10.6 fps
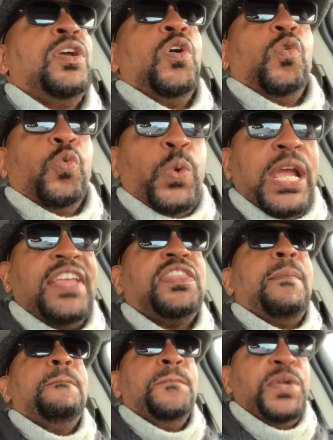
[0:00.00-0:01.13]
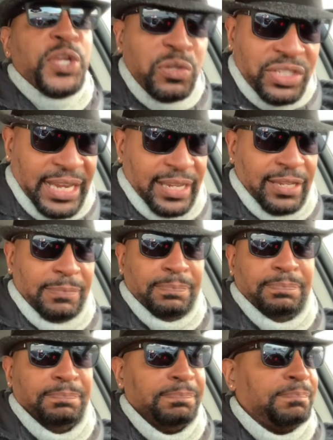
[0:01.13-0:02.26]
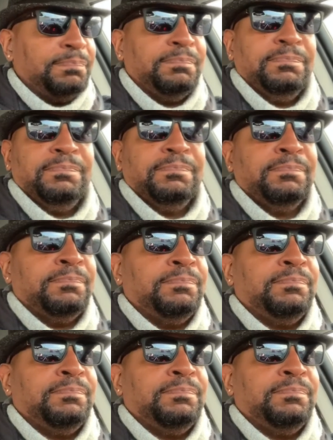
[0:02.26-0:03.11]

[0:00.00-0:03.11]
with music. Mm, mm, mm,